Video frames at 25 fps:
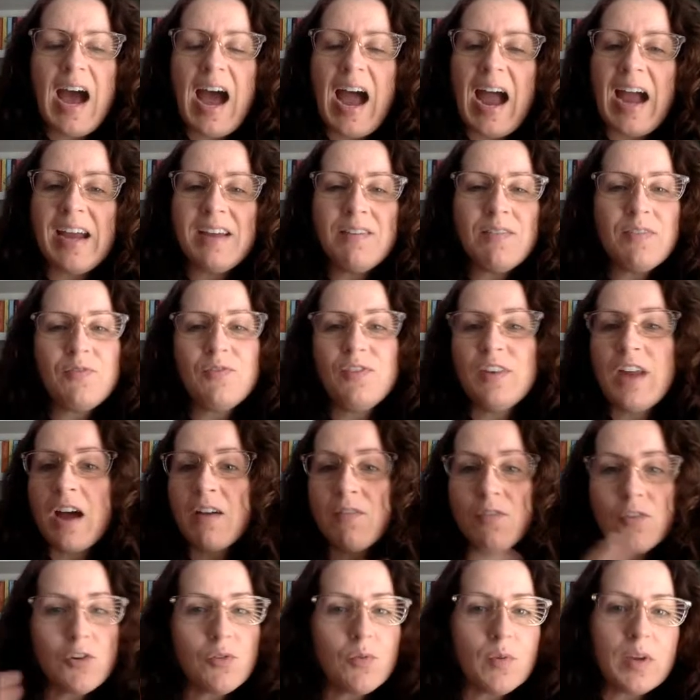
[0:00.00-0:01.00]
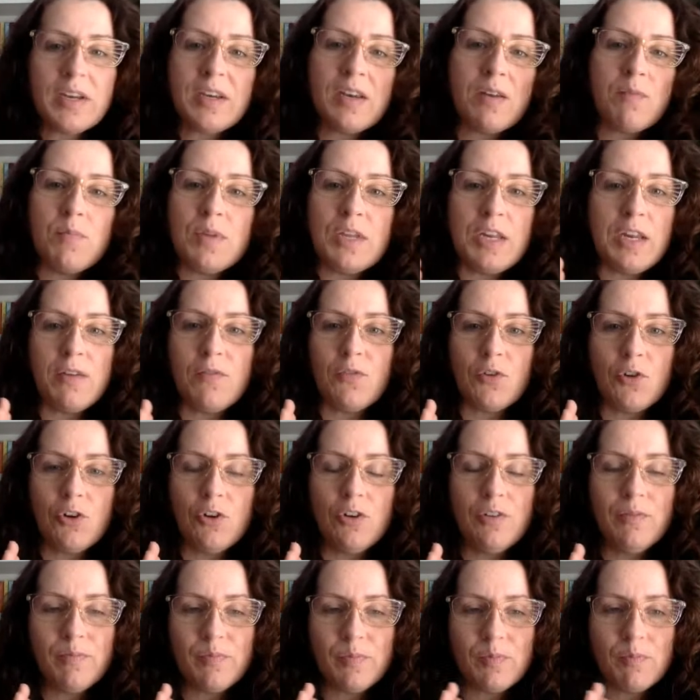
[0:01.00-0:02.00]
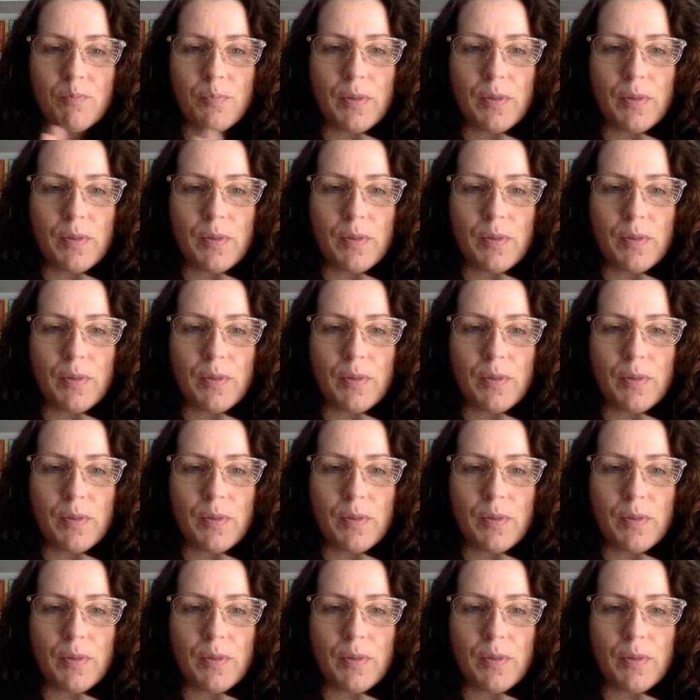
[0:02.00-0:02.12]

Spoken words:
I've never written a medieval,